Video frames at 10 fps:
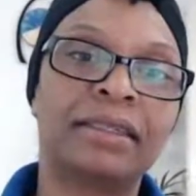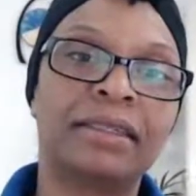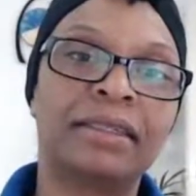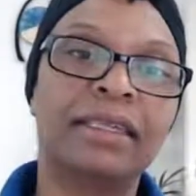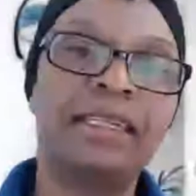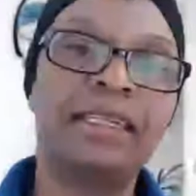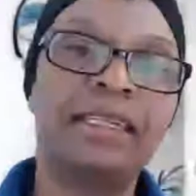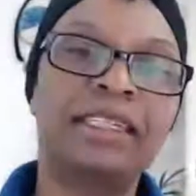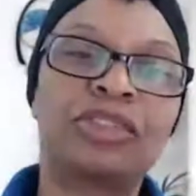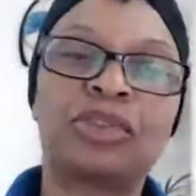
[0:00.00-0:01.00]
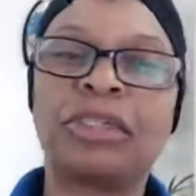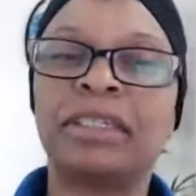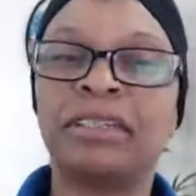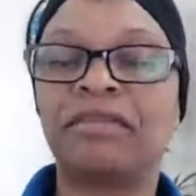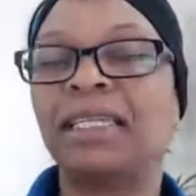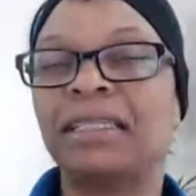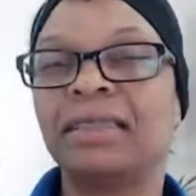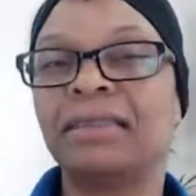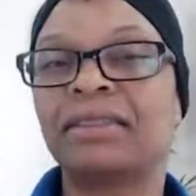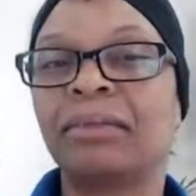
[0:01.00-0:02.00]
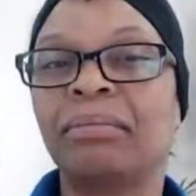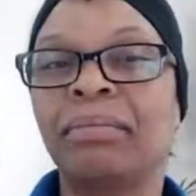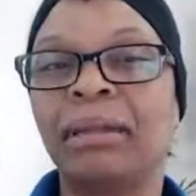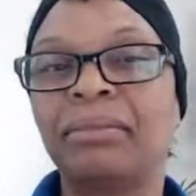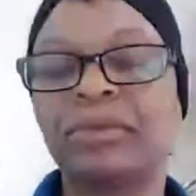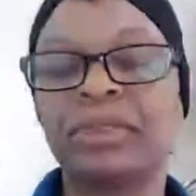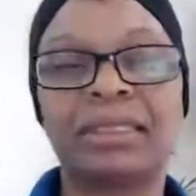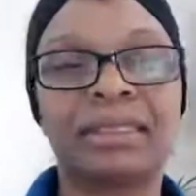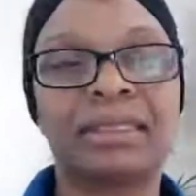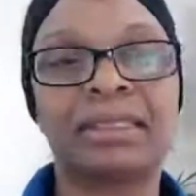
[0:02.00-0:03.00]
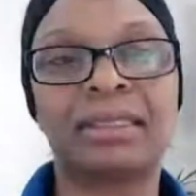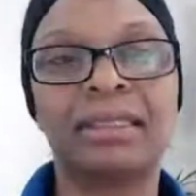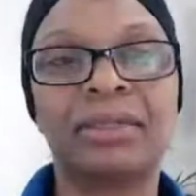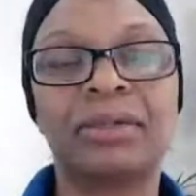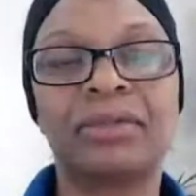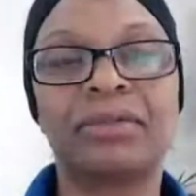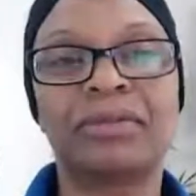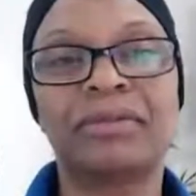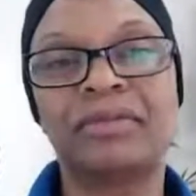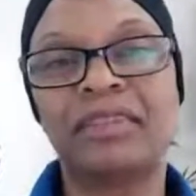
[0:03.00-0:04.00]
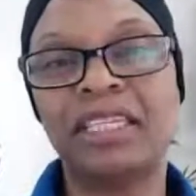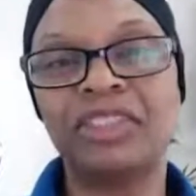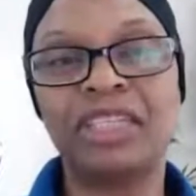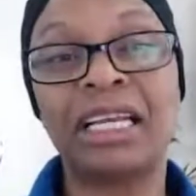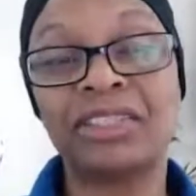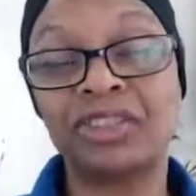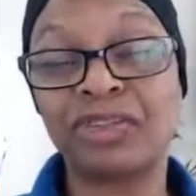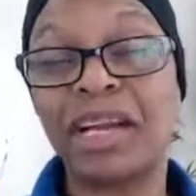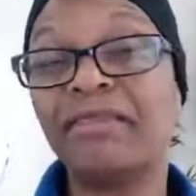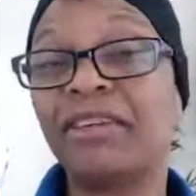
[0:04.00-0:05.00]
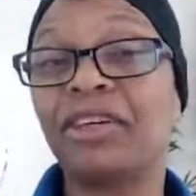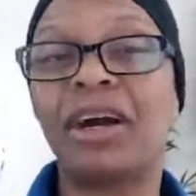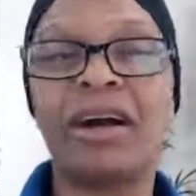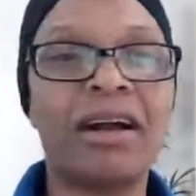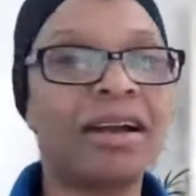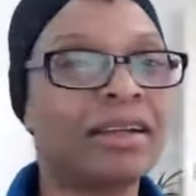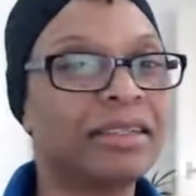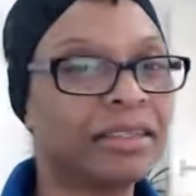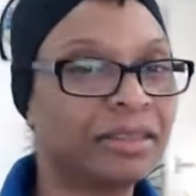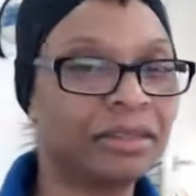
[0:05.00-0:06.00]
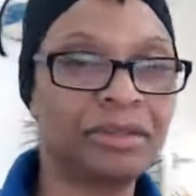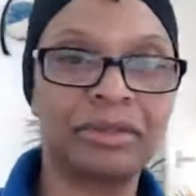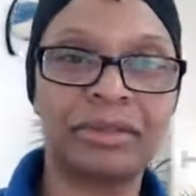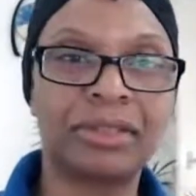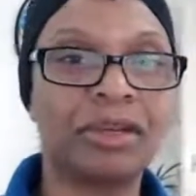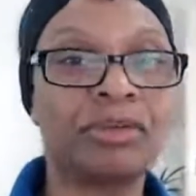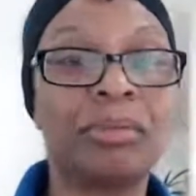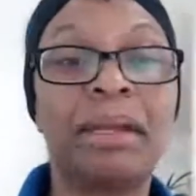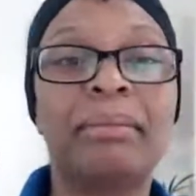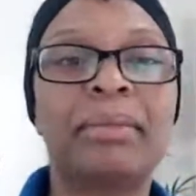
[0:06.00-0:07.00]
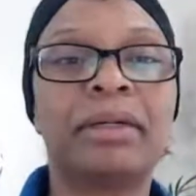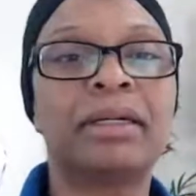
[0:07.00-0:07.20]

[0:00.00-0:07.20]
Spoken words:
It triggered a feeling, some memories, things she has tried very hard to not remember.